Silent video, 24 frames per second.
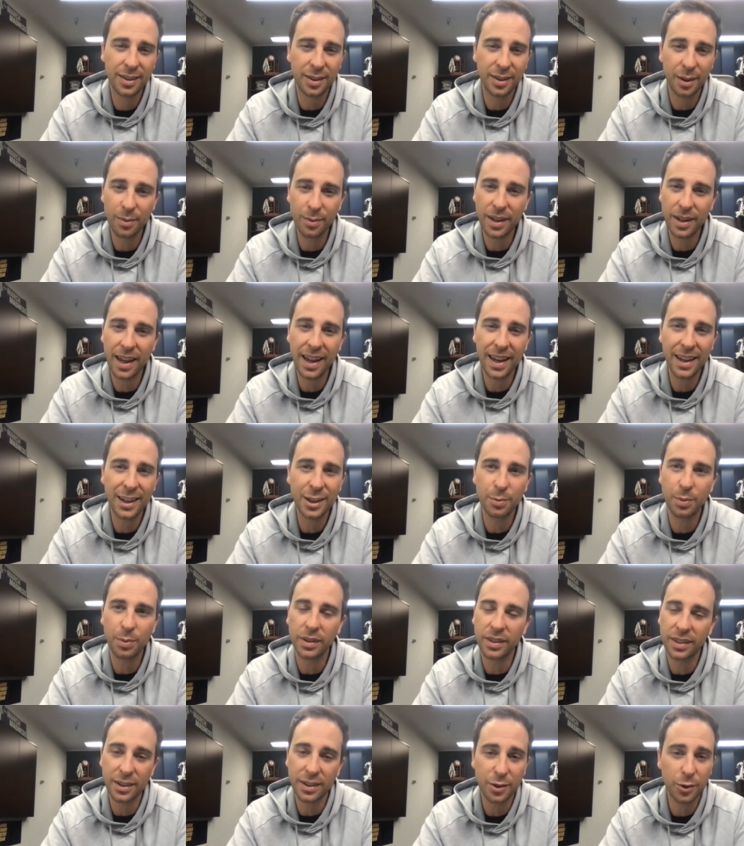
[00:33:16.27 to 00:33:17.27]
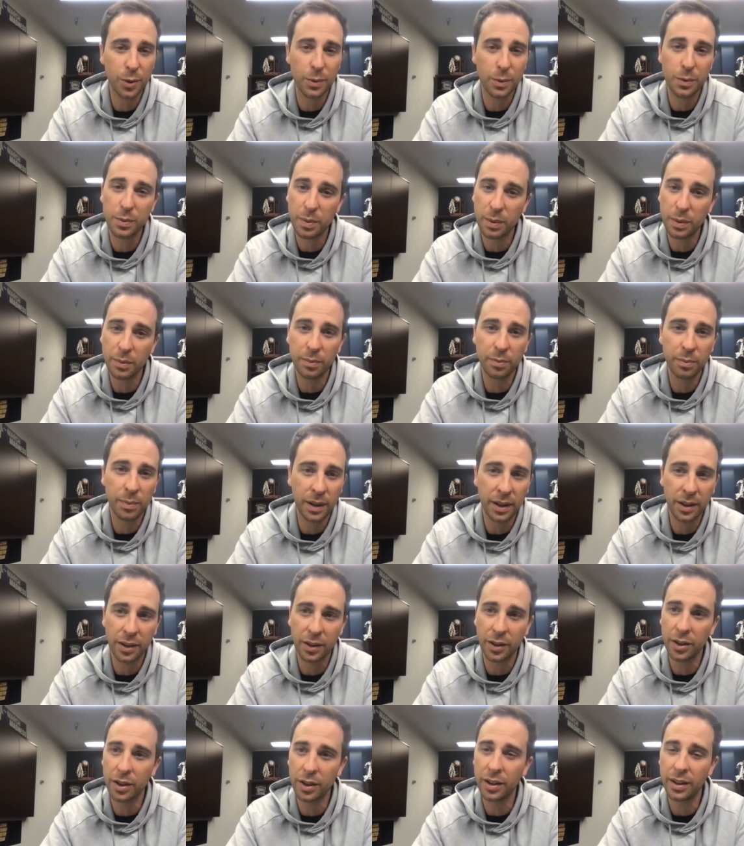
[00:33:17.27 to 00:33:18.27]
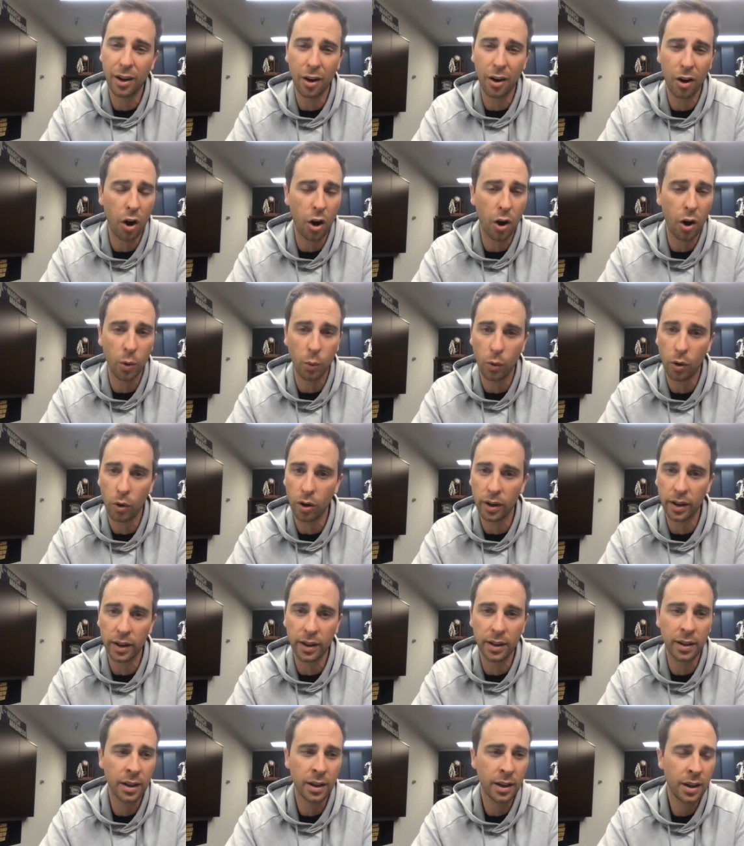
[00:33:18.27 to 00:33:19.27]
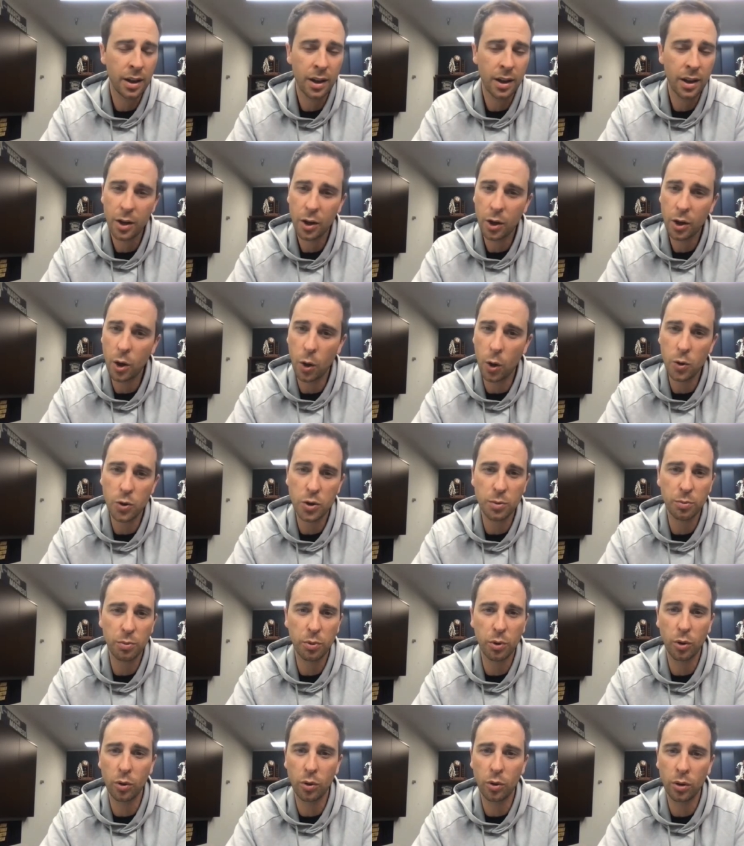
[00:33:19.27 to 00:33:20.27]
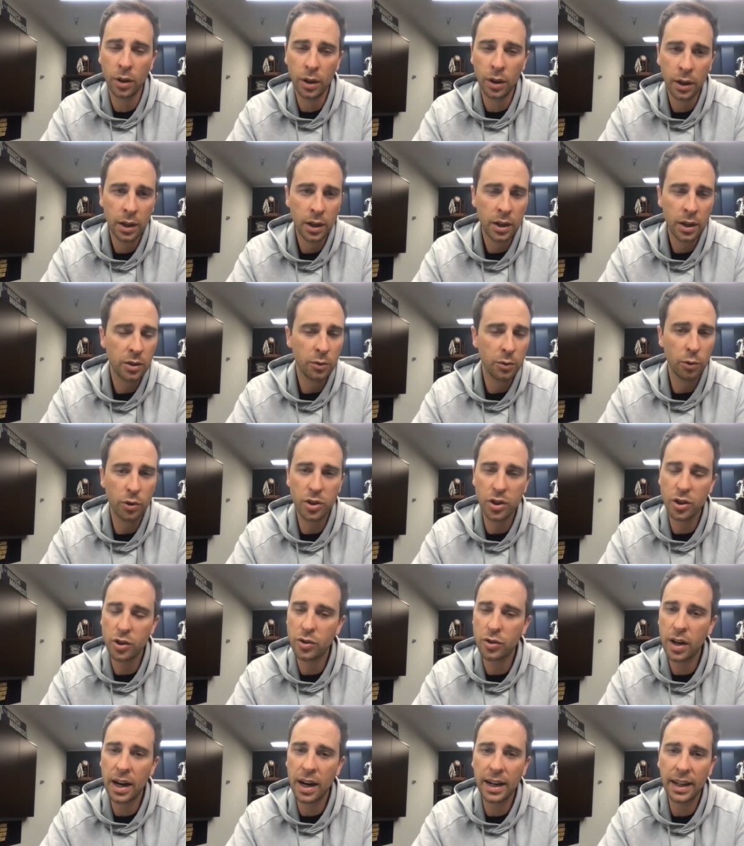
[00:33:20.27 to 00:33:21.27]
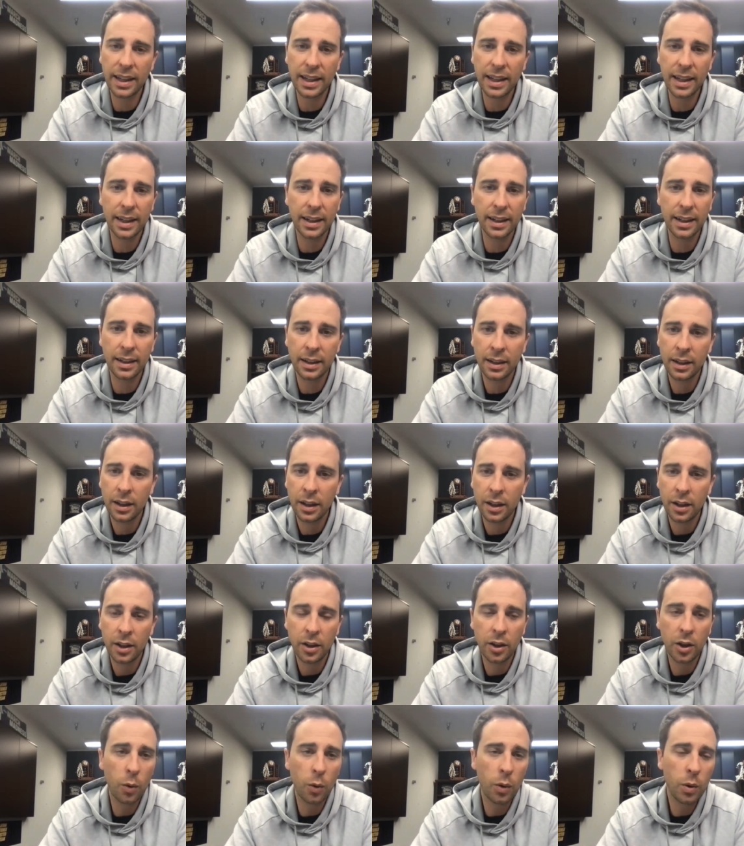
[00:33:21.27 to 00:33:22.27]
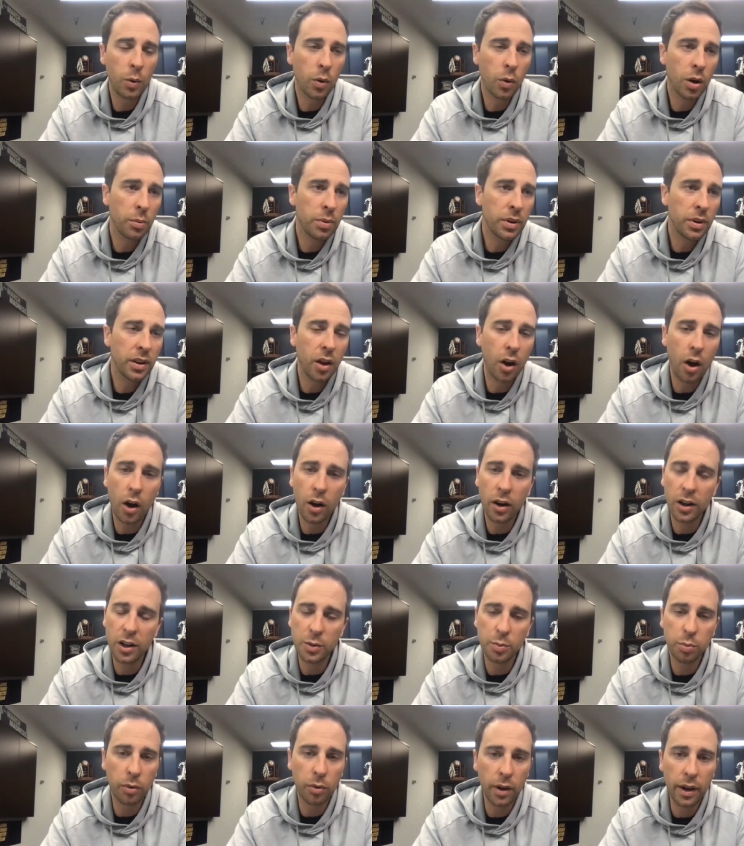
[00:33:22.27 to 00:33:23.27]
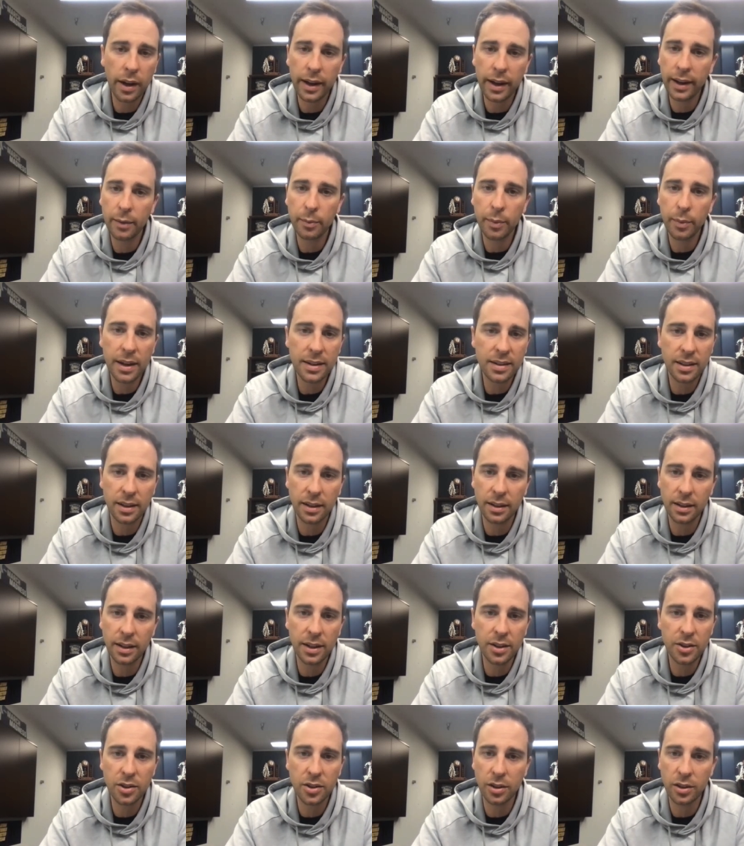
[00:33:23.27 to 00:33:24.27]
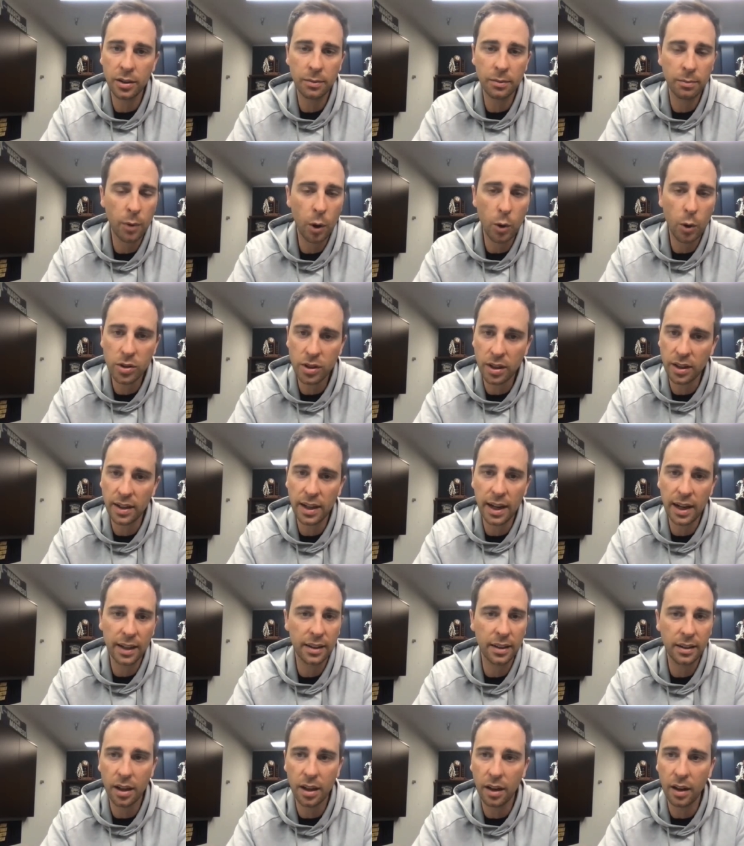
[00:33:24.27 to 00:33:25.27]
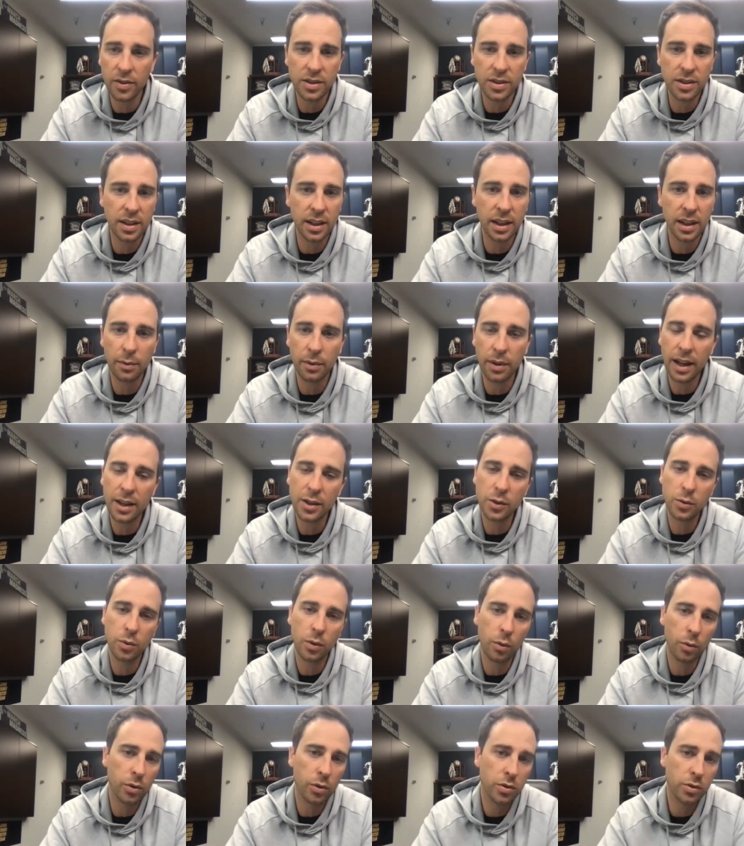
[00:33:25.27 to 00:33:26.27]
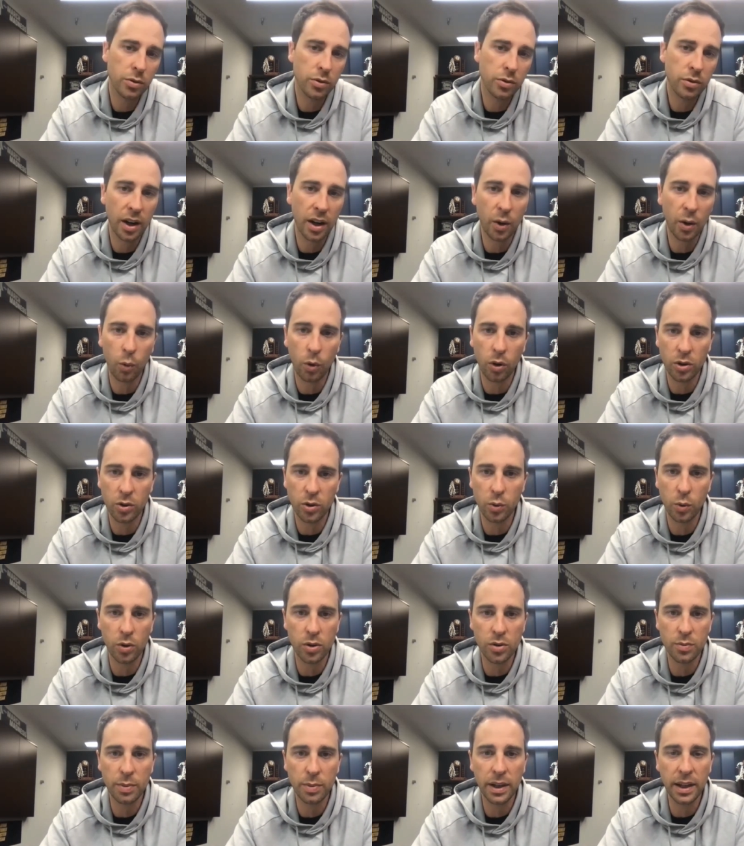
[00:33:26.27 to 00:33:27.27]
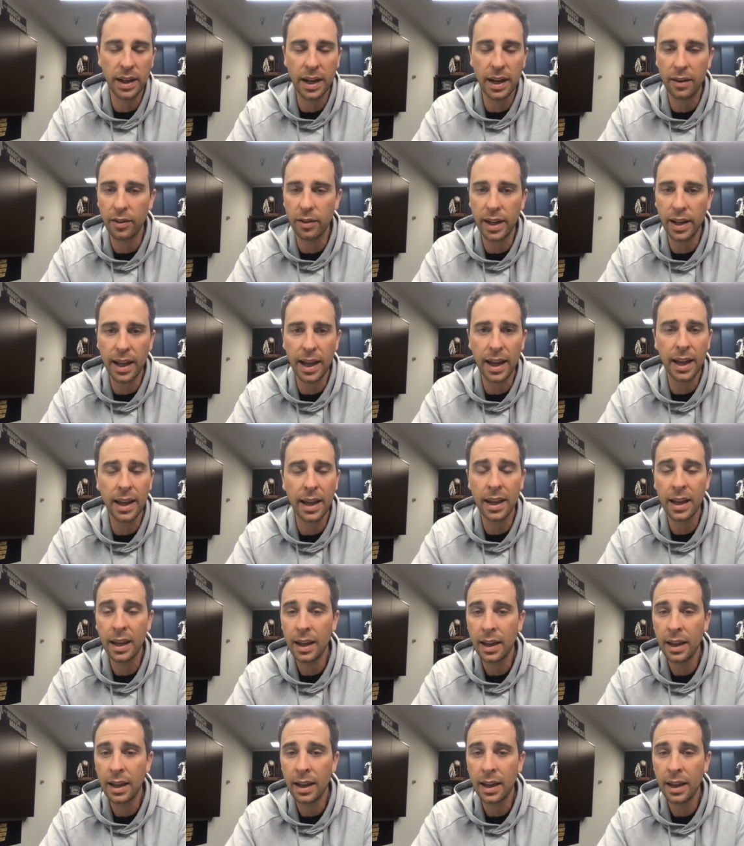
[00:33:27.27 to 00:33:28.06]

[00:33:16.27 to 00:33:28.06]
some days, but this group's been been good. They're hardworking, coachable. We're just trying to get it. You know, we want to be the hardest playing, best conditioned, most connected, toughest team. That's what we're trying to work towards being every day.